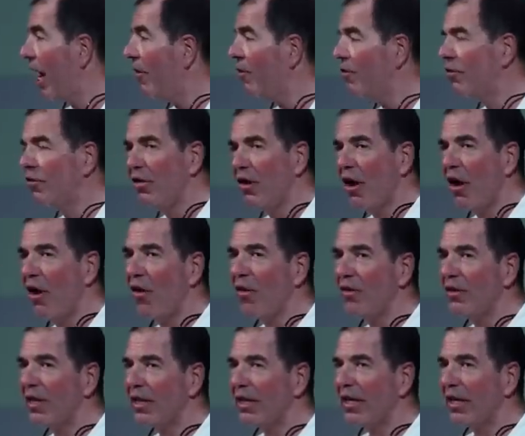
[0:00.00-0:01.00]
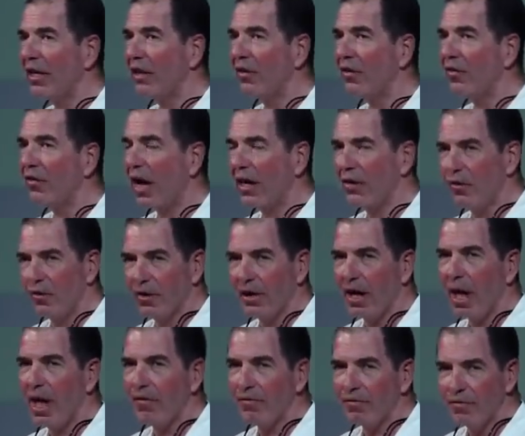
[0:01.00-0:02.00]
I don't know that there's, I do a
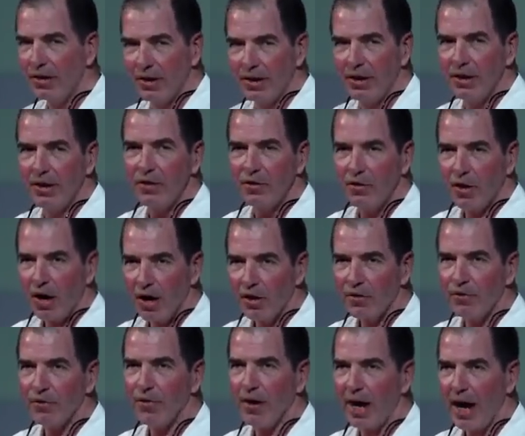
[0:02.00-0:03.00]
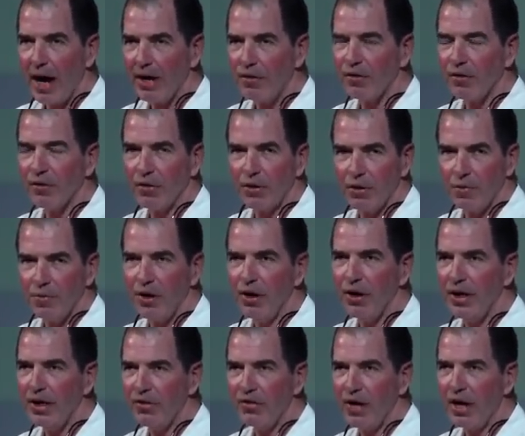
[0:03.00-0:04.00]
lot of talks for agile
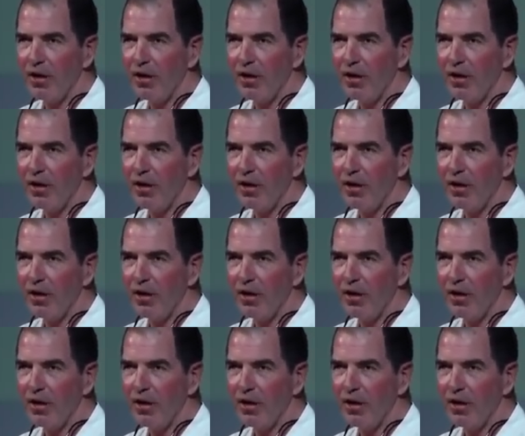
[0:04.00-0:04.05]
communities.